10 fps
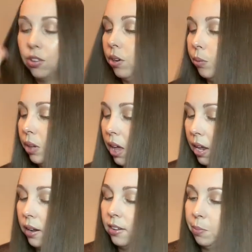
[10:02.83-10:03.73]
They're really
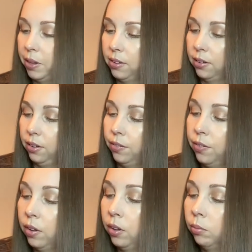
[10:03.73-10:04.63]
inexpensive.
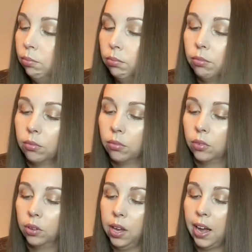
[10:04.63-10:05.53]

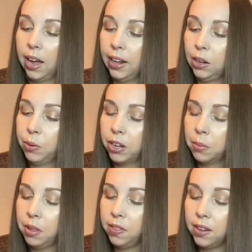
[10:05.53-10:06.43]
So yeah, I highly
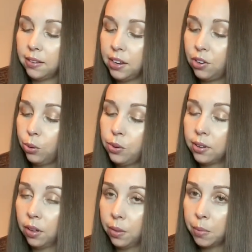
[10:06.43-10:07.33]
recommend these. They do
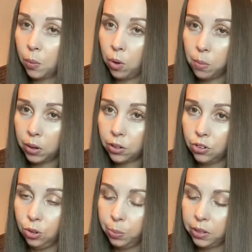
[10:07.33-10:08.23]
sell them at Walmart
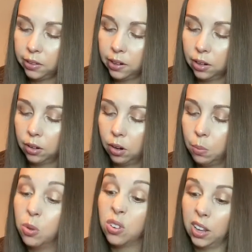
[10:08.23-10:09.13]
too, but they're
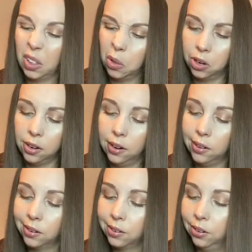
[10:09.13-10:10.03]
almost like
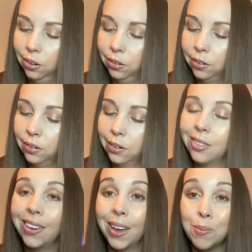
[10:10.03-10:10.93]
$30. So
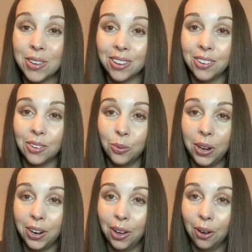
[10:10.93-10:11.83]
think Amazon's the way
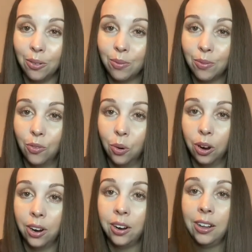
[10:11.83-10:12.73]
to go
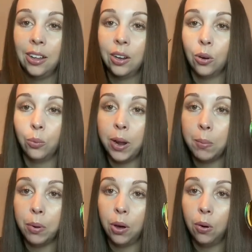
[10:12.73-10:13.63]
for
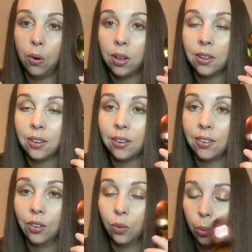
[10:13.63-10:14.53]
rainbow
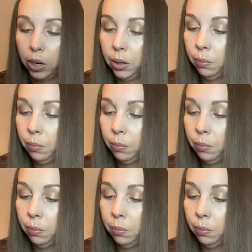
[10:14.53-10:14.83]
silverware.